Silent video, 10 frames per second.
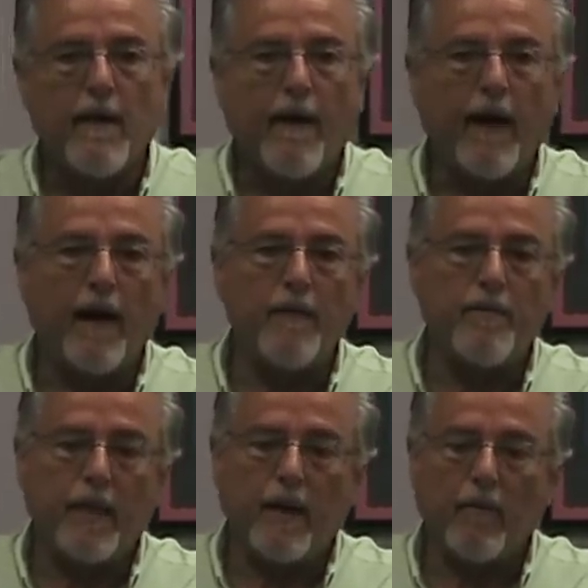
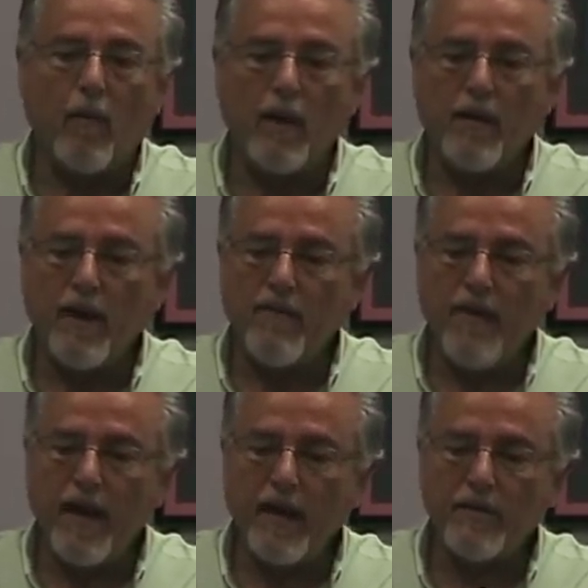Um, one of the
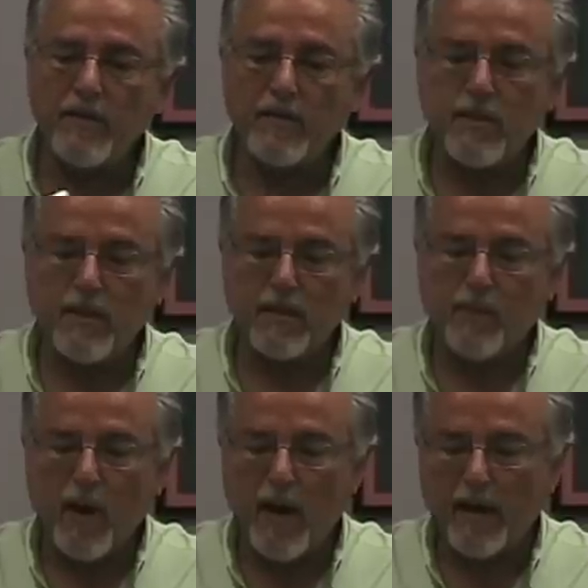advantages to this
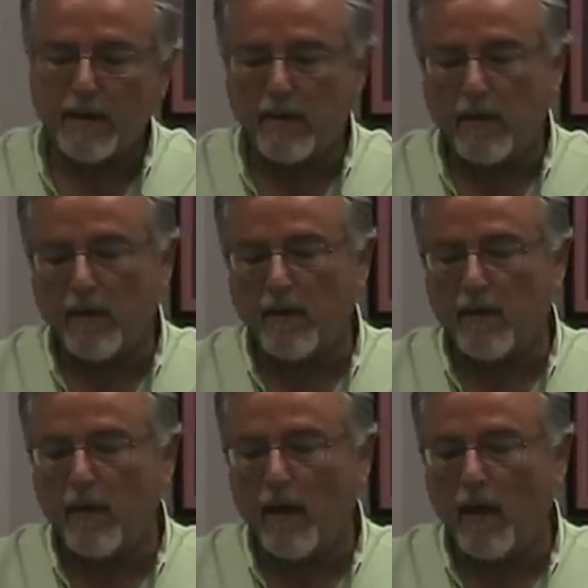product
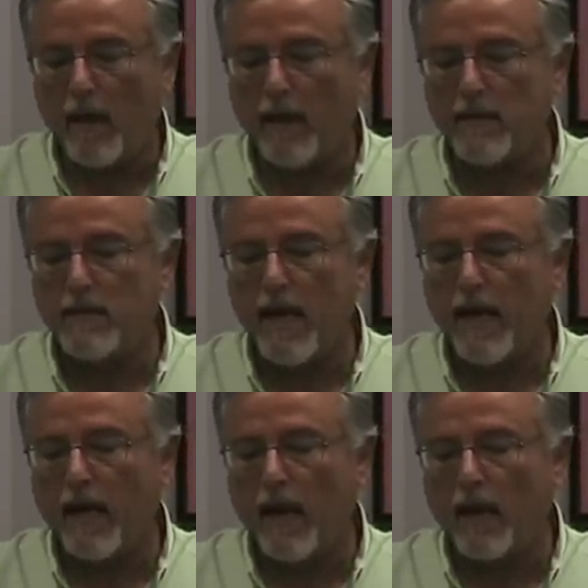uh, is that
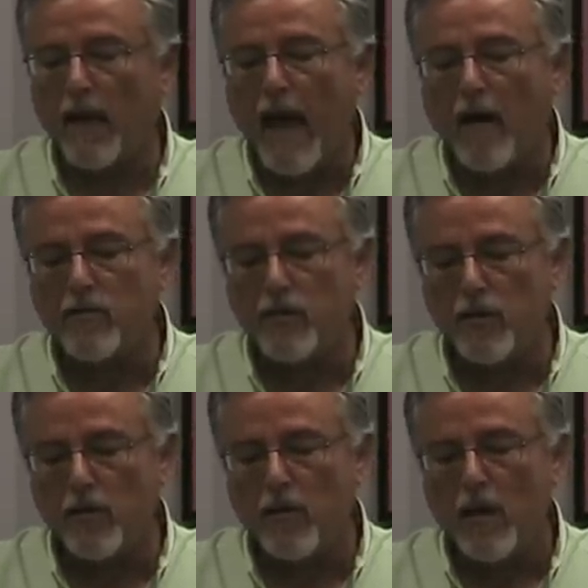it allows
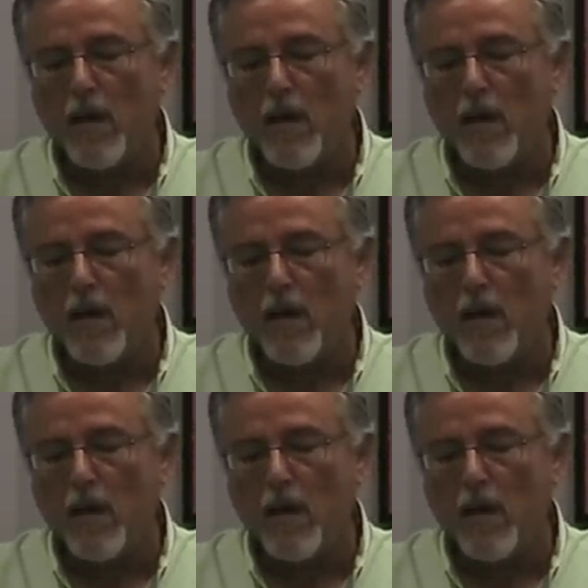you